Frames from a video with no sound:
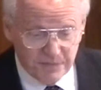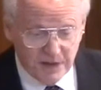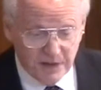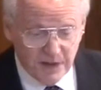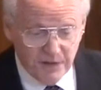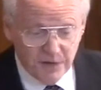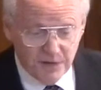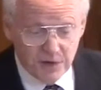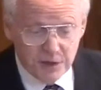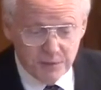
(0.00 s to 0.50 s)

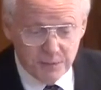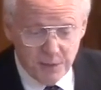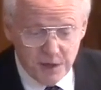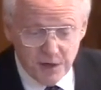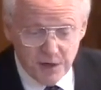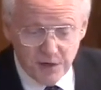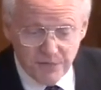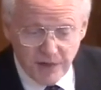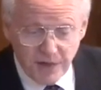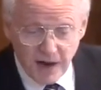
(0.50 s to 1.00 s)
1
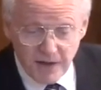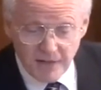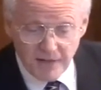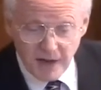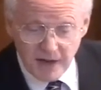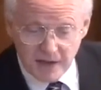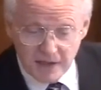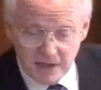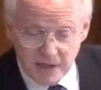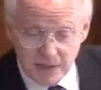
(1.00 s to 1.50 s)
Peter 5
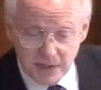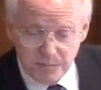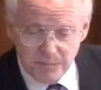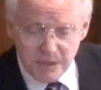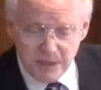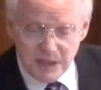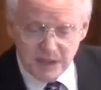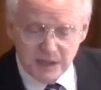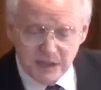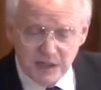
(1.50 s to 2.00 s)
8 says,
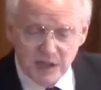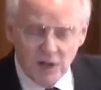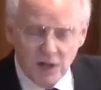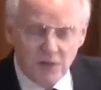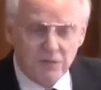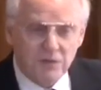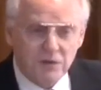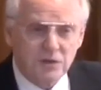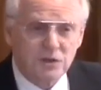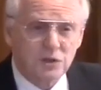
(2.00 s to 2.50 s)
Be
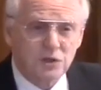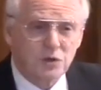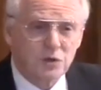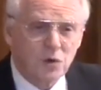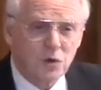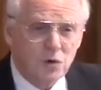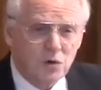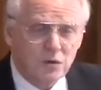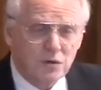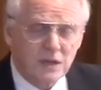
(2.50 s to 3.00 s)
self
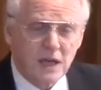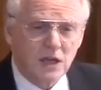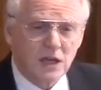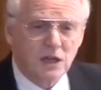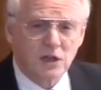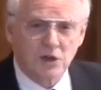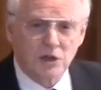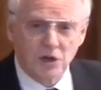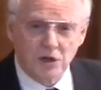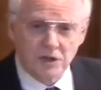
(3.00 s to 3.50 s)
controlled and
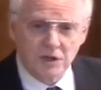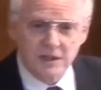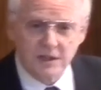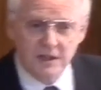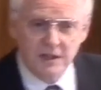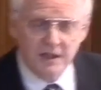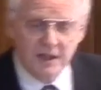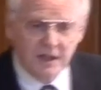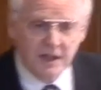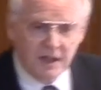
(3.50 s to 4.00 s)
alert
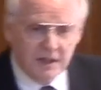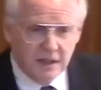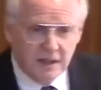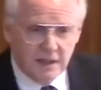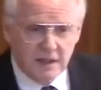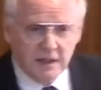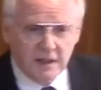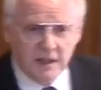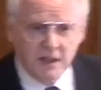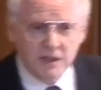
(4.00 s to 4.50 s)

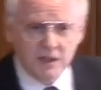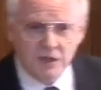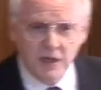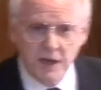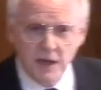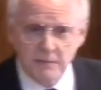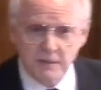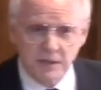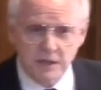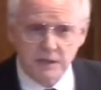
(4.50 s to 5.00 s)
King
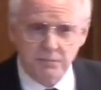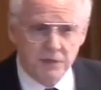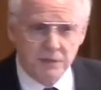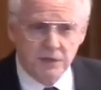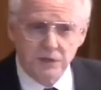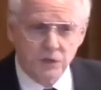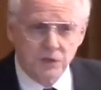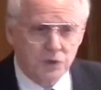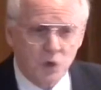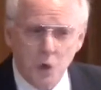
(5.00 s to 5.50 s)
James says, Be
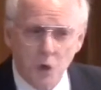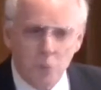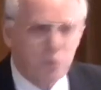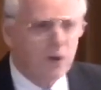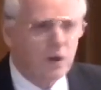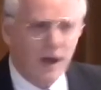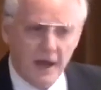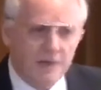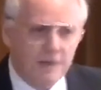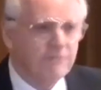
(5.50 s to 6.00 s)
sober
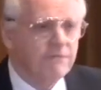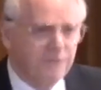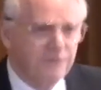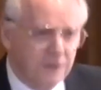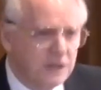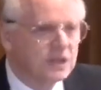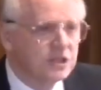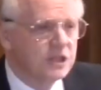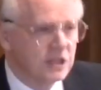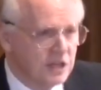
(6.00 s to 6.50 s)
and
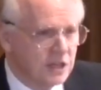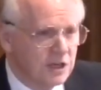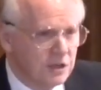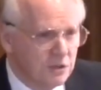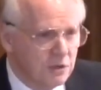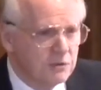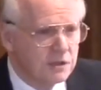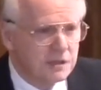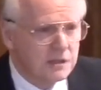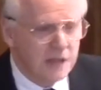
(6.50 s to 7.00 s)
vigilant,
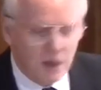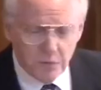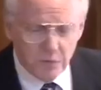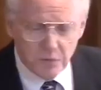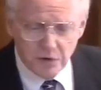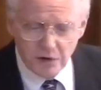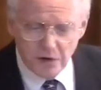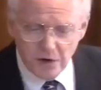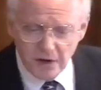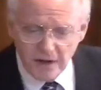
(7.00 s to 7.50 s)
uses that
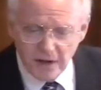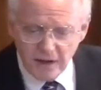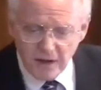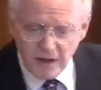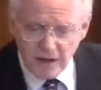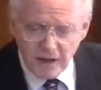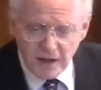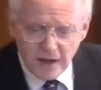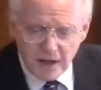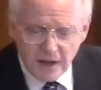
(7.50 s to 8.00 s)
word.
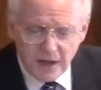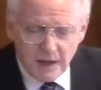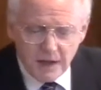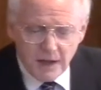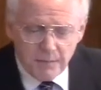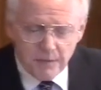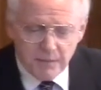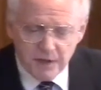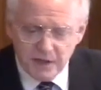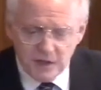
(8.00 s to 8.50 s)

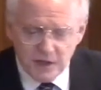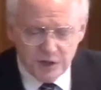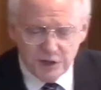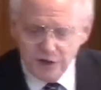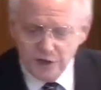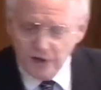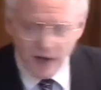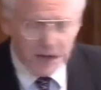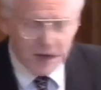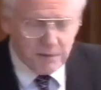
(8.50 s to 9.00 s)
Because
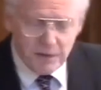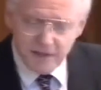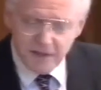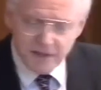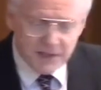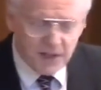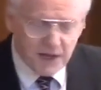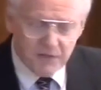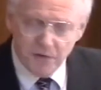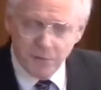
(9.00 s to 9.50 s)
your enemy, the
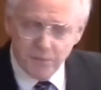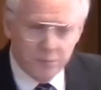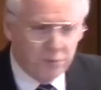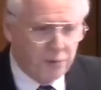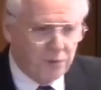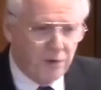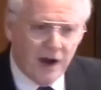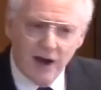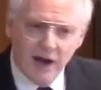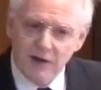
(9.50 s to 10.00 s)
devil,
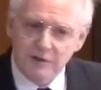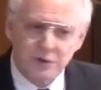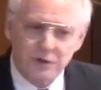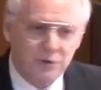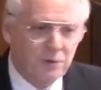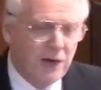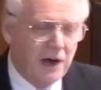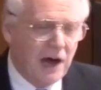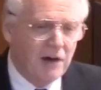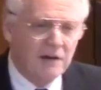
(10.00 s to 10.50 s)
prowls
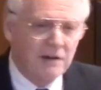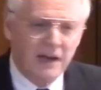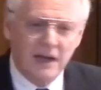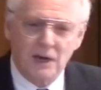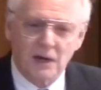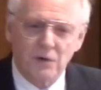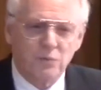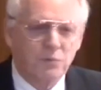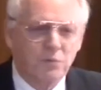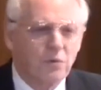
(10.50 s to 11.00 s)
around like
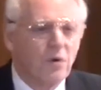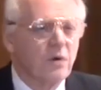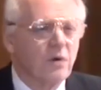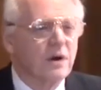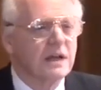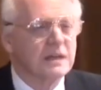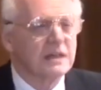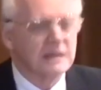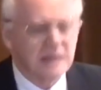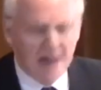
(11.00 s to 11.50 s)
a
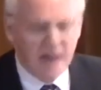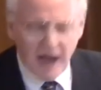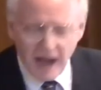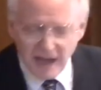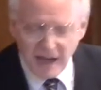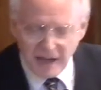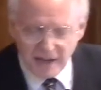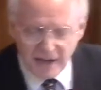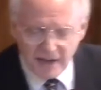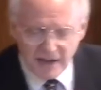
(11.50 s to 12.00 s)
roaring
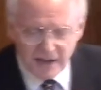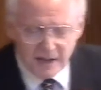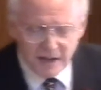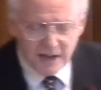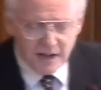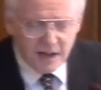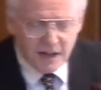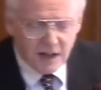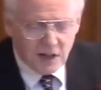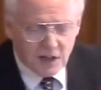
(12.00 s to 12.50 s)
lion,
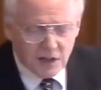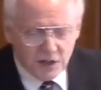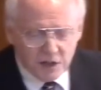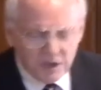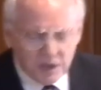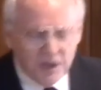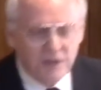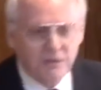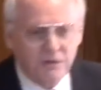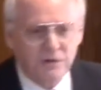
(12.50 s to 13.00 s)

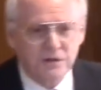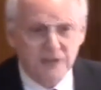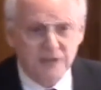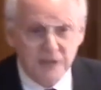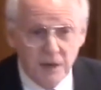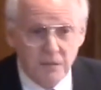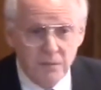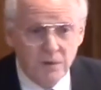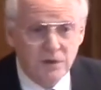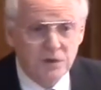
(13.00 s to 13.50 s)
looking for
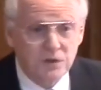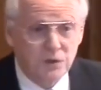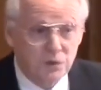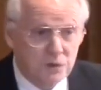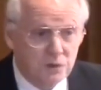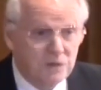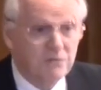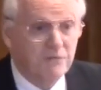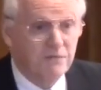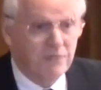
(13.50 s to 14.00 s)
someone to
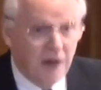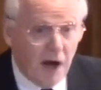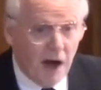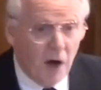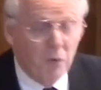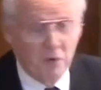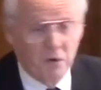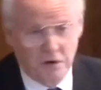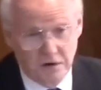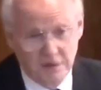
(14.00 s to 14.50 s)

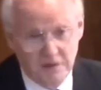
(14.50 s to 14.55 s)
devour.